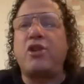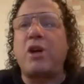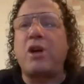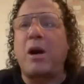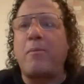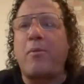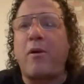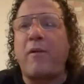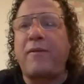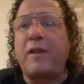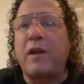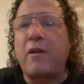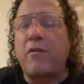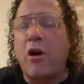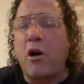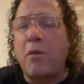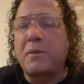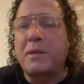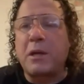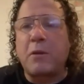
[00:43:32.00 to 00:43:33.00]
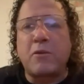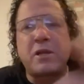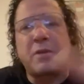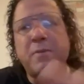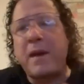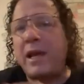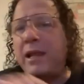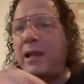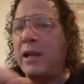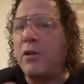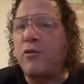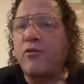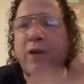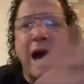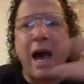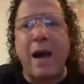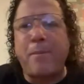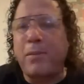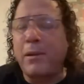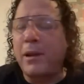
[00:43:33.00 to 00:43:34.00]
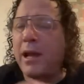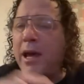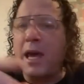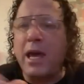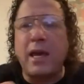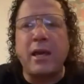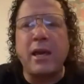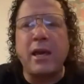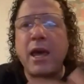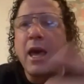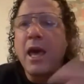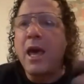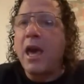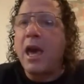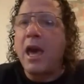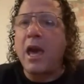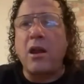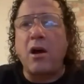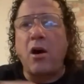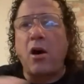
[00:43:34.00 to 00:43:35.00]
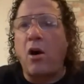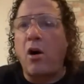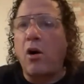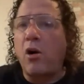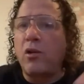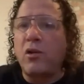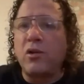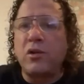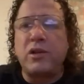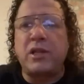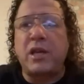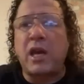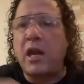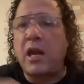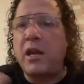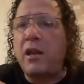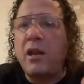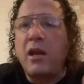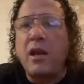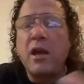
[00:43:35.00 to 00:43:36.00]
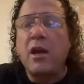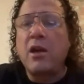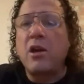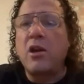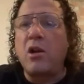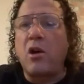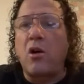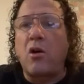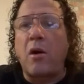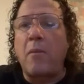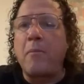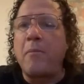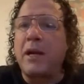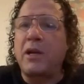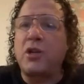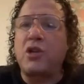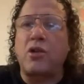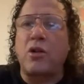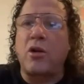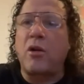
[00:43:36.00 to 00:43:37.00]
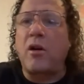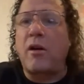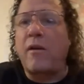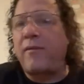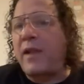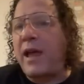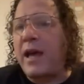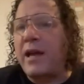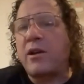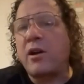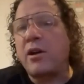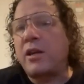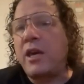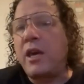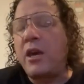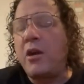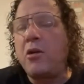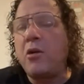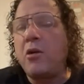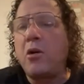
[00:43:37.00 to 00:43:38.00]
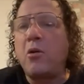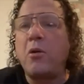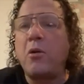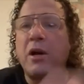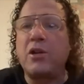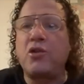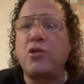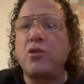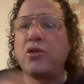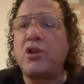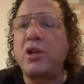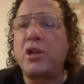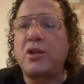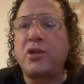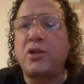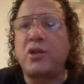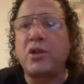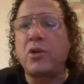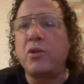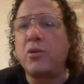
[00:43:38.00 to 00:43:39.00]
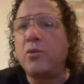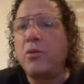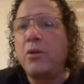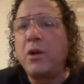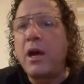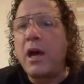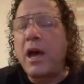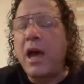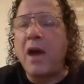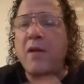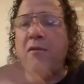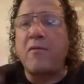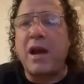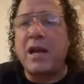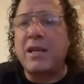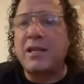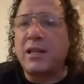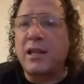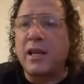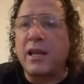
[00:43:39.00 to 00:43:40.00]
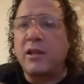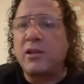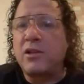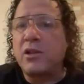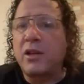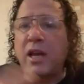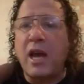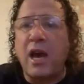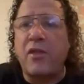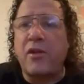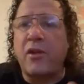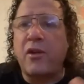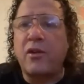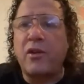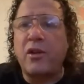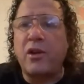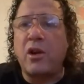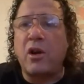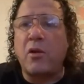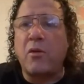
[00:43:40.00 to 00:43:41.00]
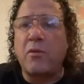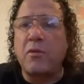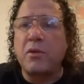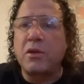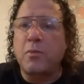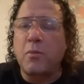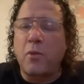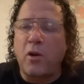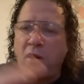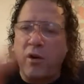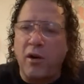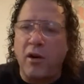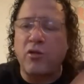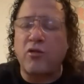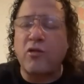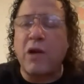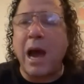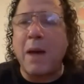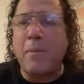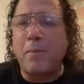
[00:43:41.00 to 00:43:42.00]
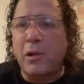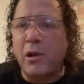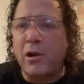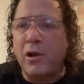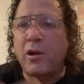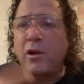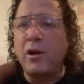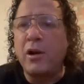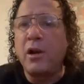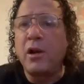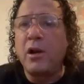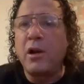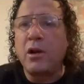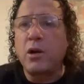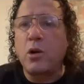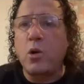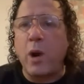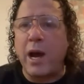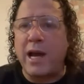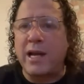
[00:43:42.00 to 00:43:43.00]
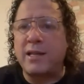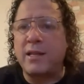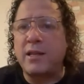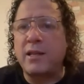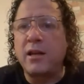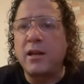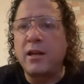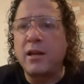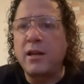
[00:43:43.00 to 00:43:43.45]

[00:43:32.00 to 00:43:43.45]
jump off the ropes. It was mainly grappling and holds and, a mixture of like Aikido and Jiu-Jitsu and wrestling together. It was more a grappler quest,